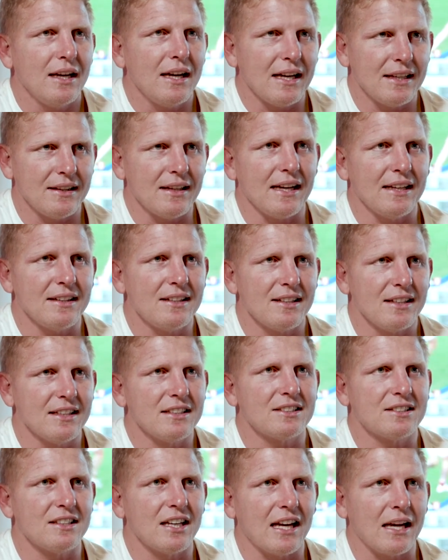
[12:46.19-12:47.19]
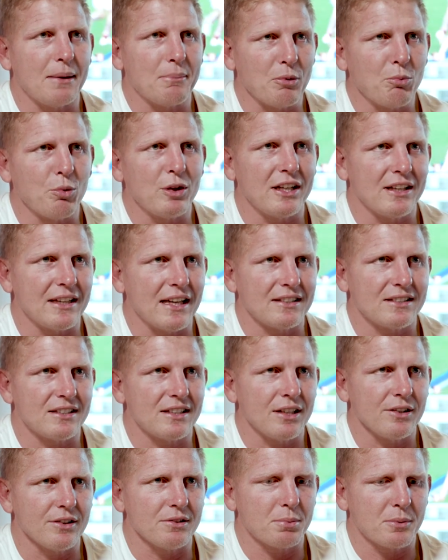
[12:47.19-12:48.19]
into this team and winning that
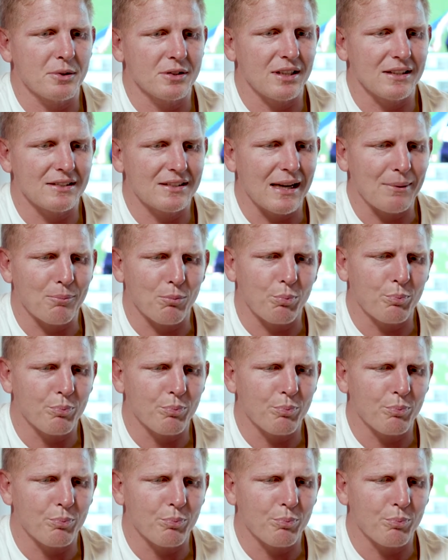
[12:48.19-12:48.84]
series, because that's a